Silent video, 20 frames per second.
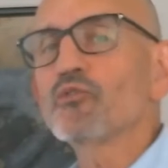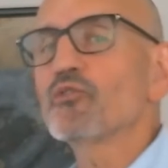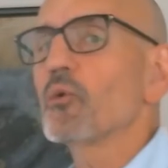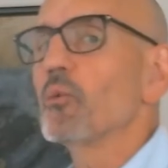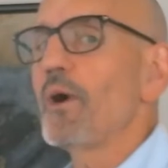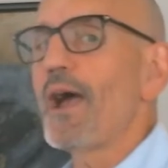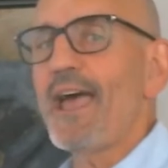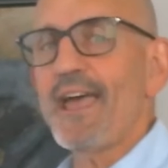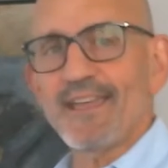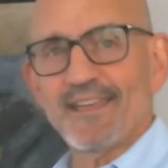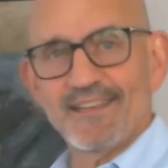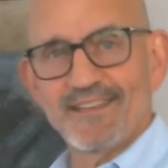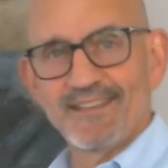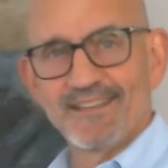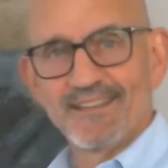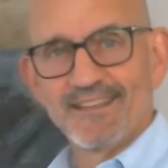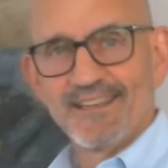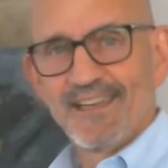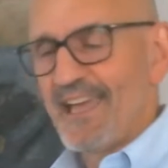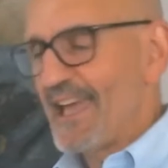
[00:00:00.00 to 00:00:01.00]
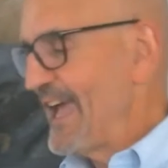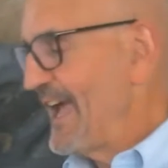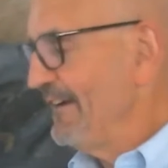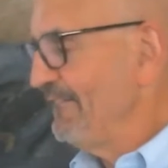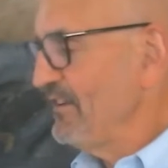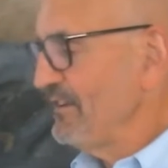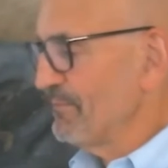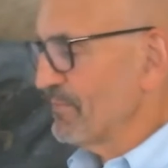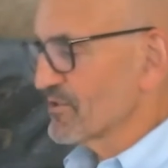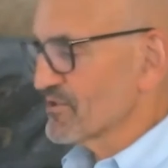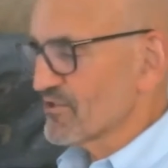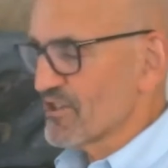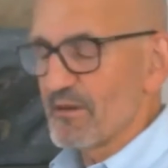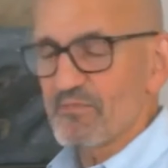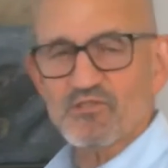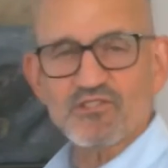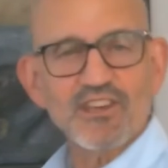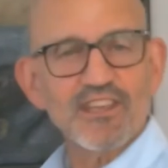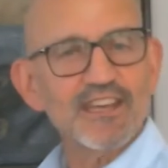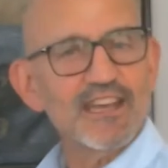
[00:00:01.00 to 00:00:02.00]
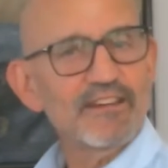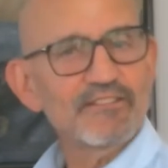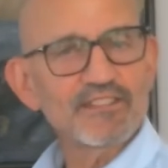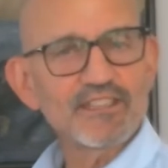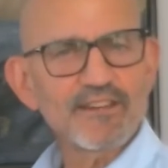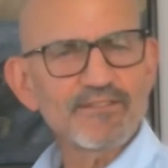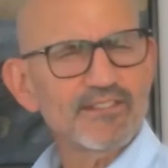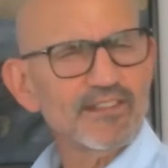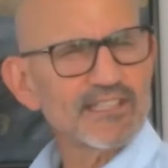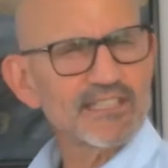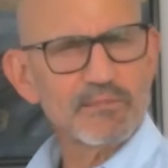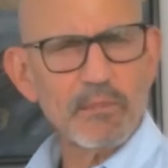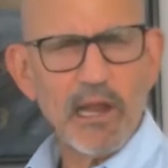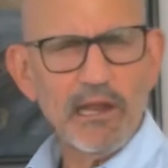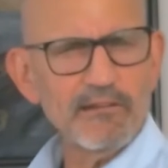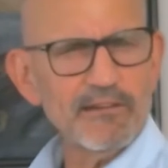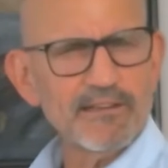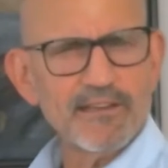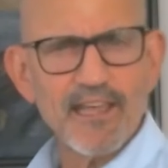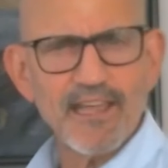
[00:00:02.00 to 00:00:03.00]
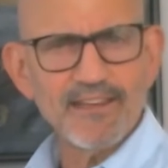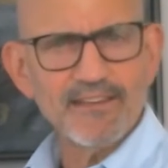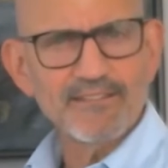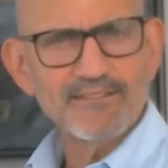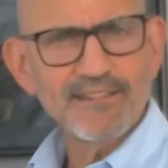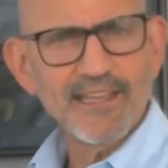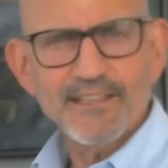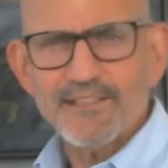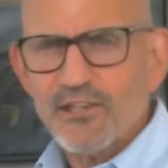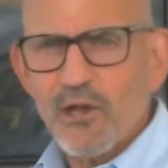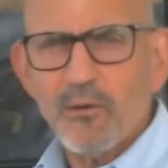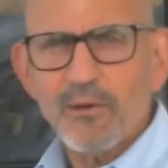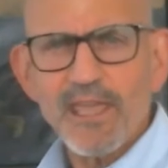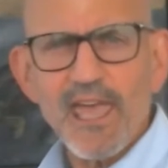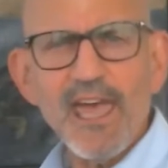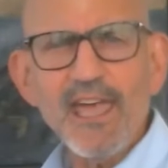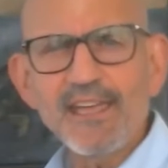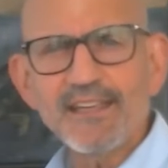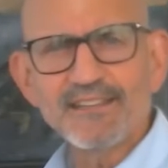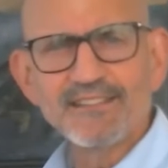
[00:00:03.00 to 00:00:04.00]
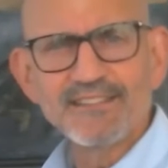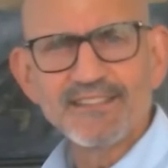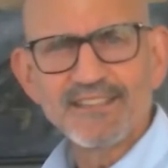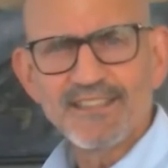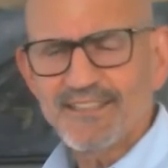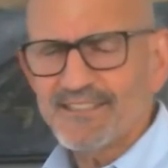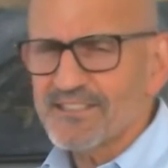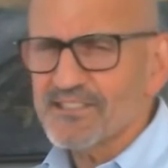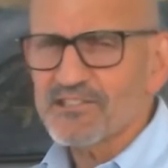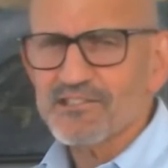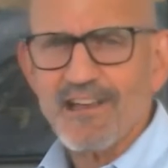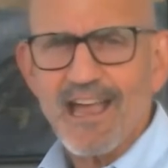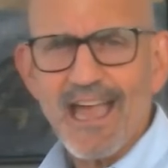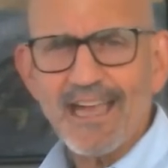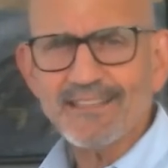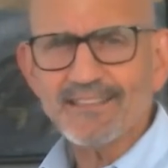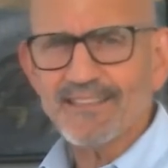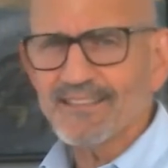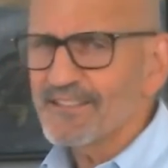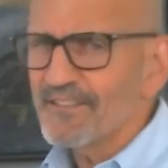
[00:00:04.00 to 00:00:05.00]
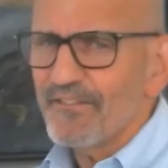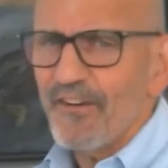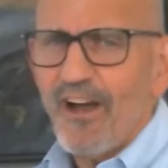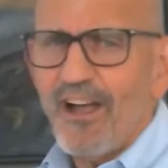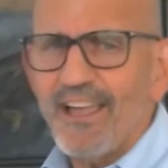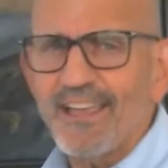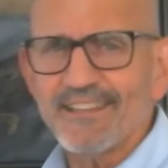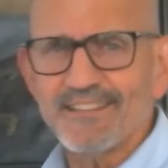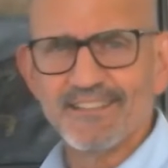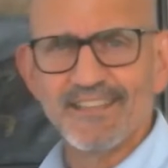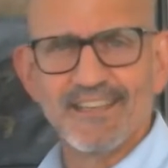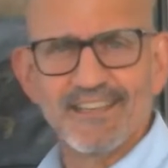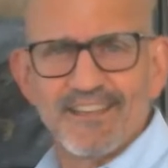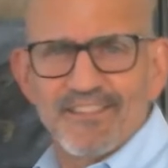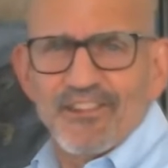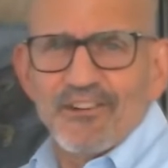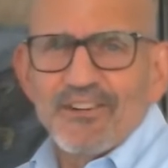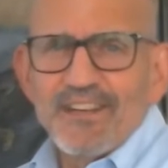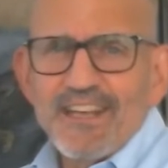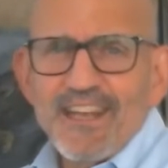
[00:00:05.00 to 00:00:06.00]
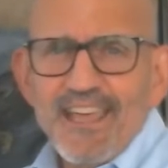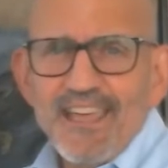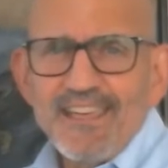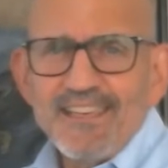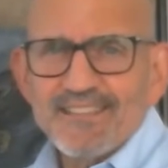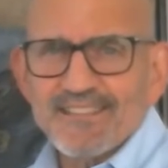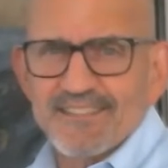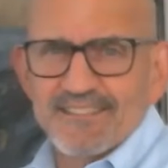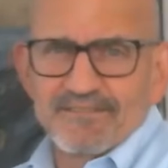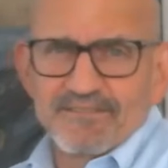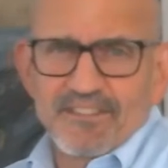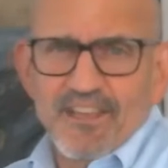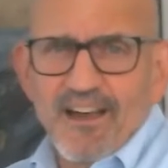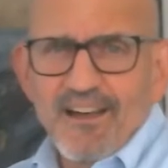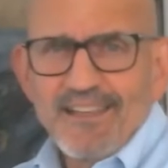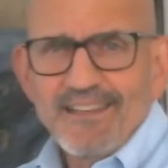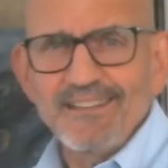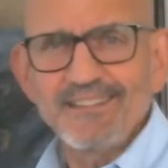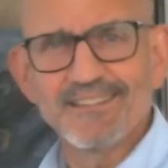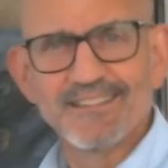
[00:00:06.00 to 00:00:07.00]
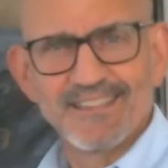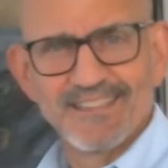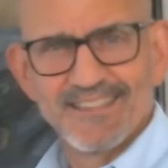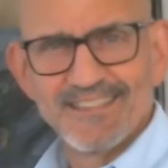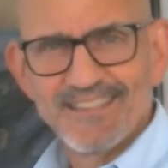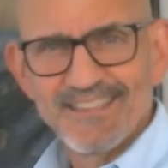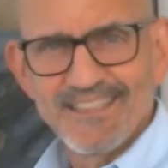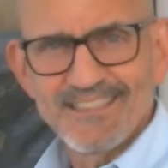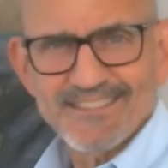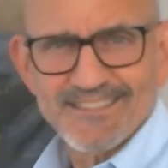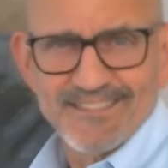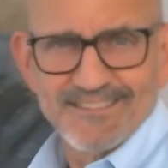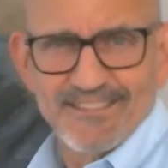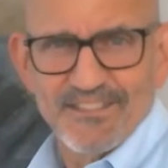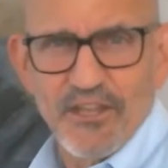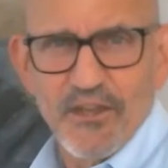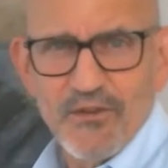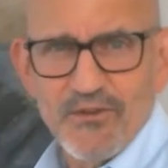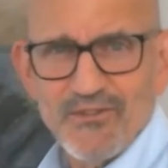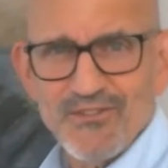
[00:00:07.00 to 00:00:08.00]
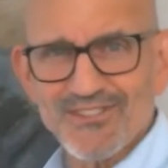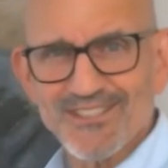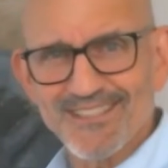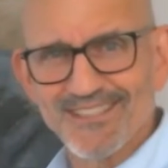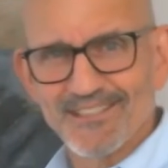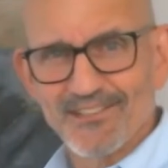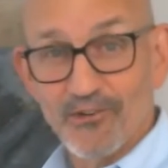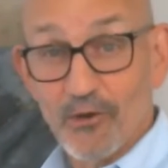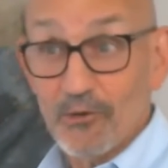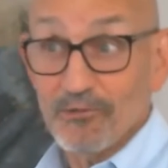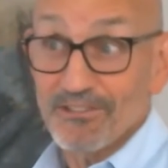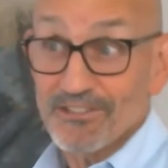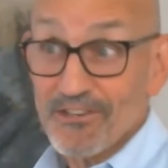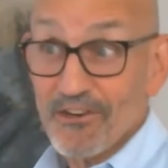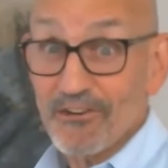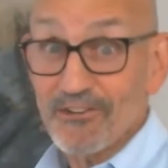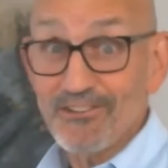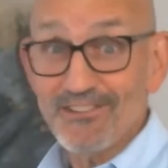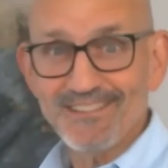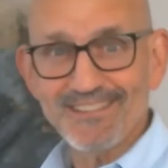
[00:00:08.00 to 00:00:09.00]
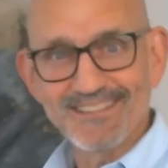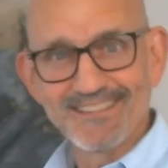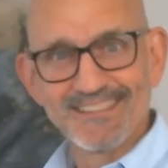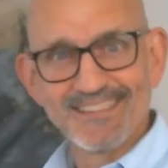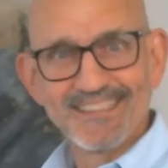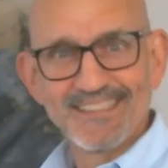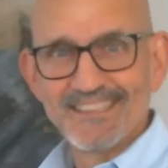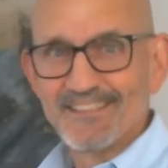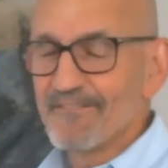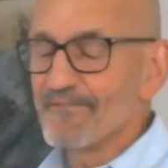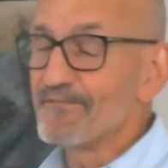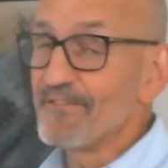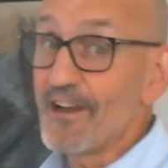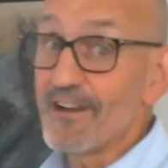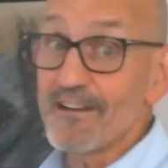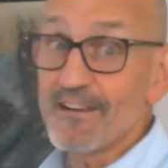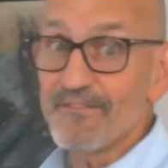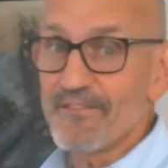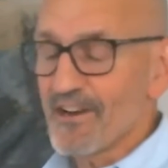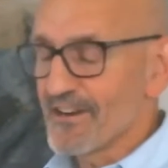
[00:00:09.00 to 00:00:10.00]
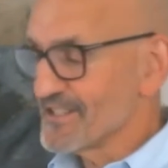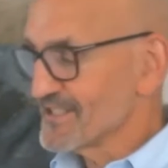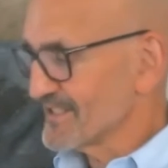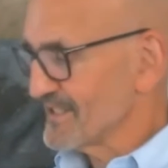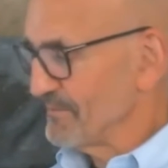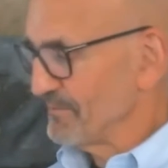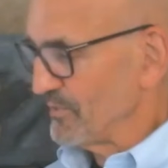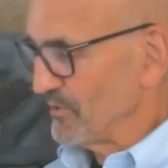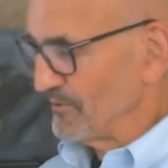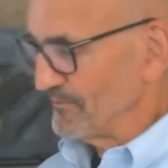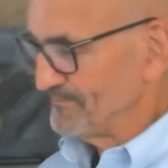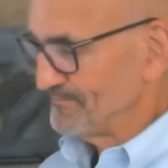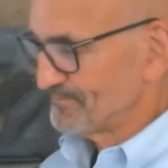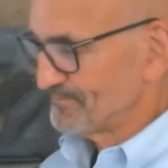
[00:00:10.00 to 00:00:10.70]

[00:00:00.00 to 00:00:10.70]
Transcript: away. Every prescription can have a different expiry date. It's okay. It's tracked. It's fine. 30 days, done. It's used or returned. Very, very simple.